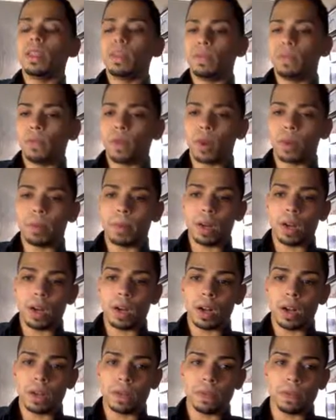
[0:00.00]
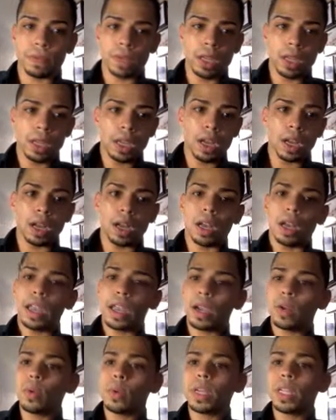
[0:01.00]
form of
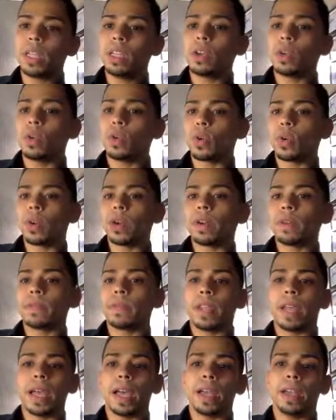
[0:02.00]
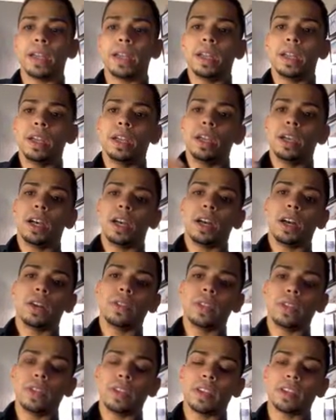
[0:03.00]
equity, or if not,
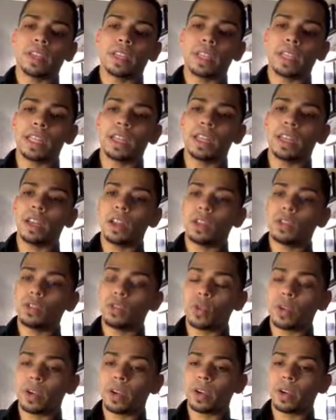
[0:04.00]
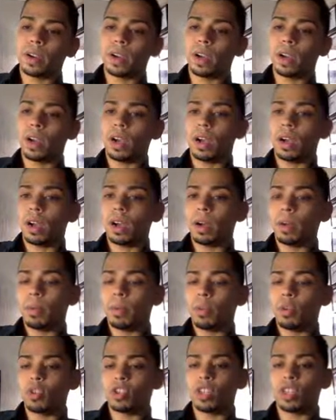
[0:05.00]
they're designated a certain
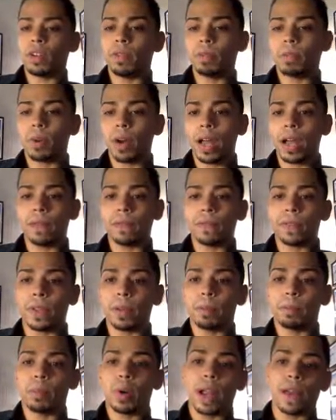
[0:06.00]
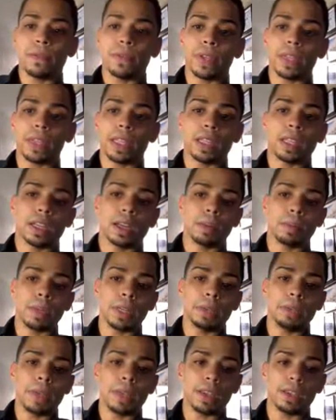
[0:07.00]
portion of profit that the company
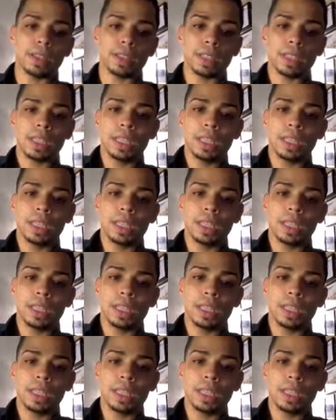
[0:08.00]
makes